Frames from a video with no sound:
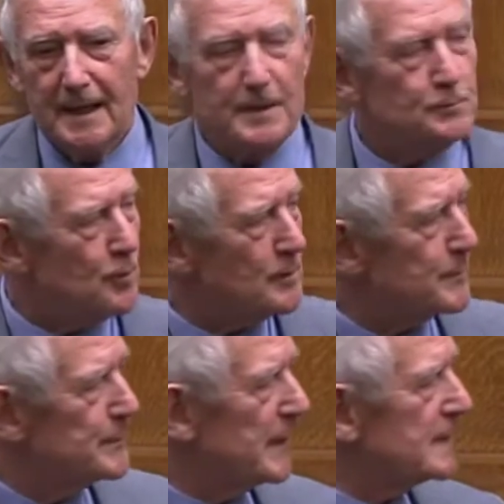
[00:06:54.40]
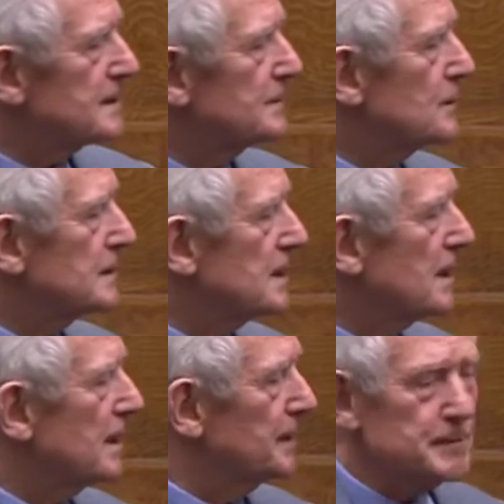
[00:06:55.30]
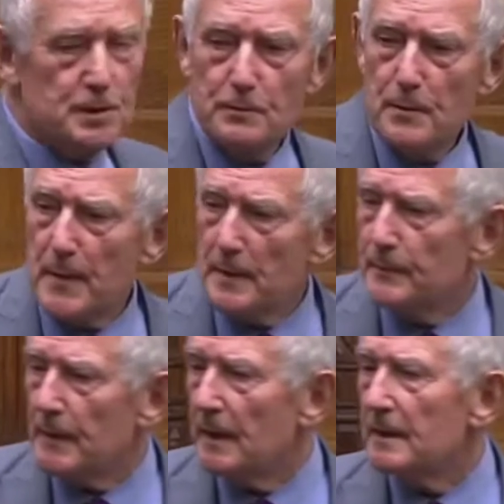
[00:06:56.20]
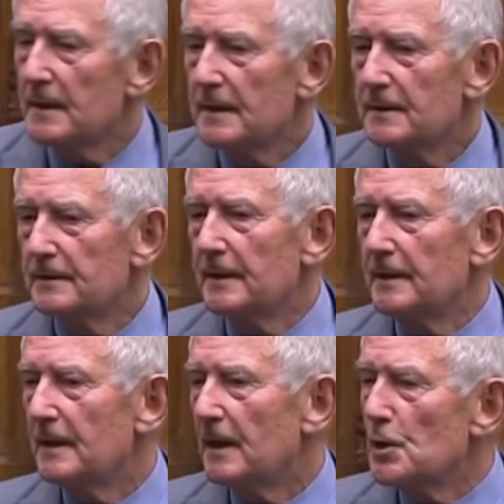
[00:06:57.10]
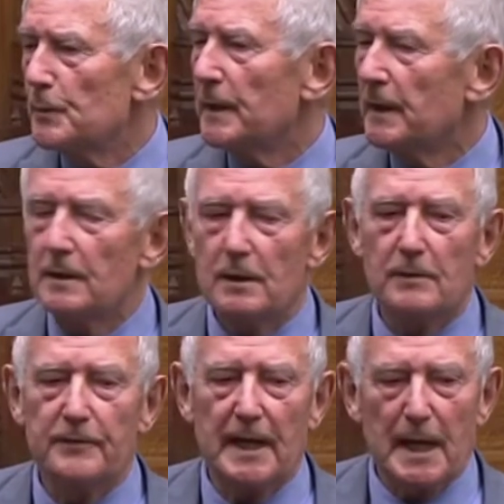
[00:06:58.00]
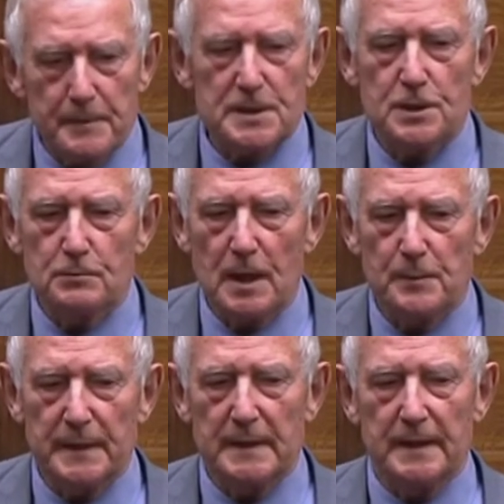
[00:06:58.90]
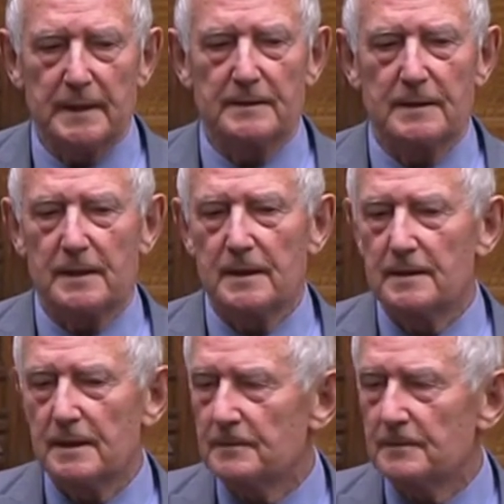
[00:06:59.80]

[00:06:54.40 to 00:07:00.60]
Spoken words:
And what better time to remember the opening of the Amateur Rugby League